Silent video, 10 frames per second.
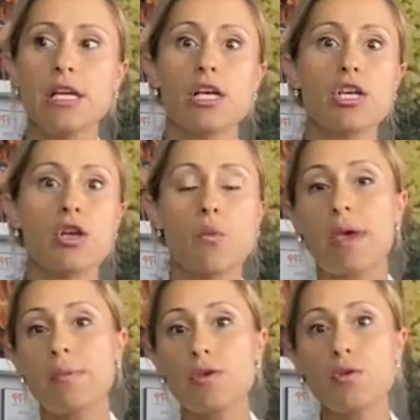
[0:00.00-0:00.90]

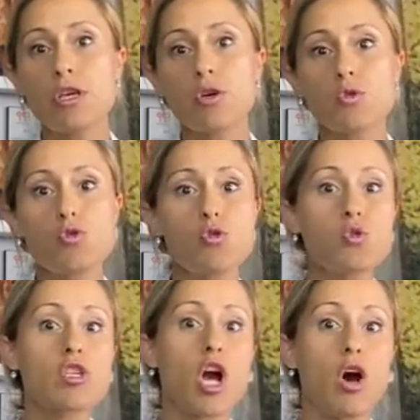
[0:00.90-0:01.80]
Maybe you can also
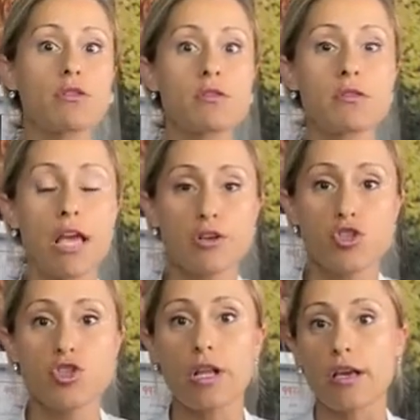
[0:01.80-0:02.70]
use a cotton
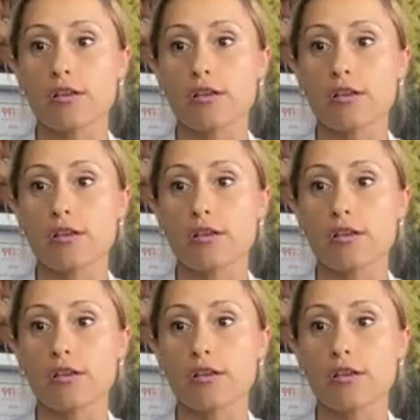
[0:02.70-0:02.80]
texture,